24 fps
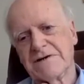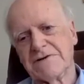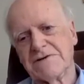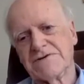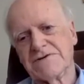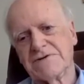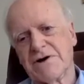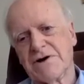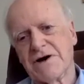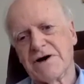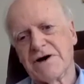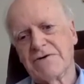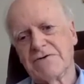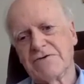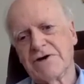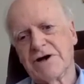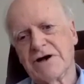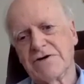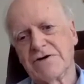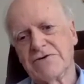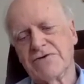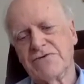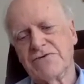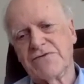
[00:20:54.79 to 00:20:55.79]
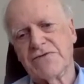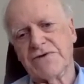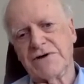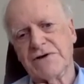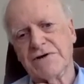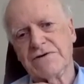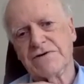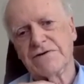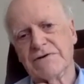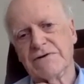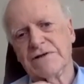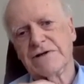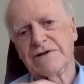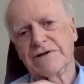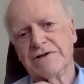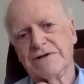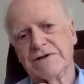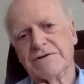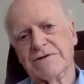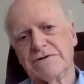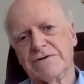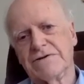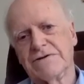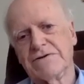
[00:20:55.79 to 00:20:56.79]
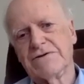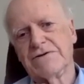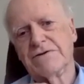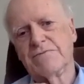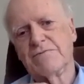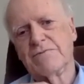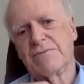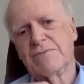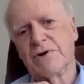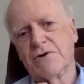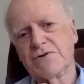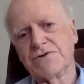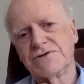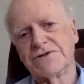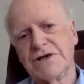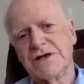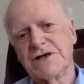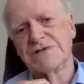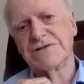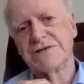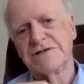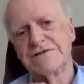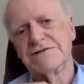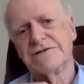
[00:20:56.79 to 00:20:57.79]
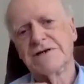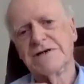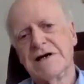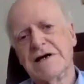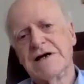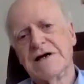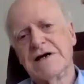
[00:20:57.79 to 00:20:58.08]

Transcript: So I do feel that the process is,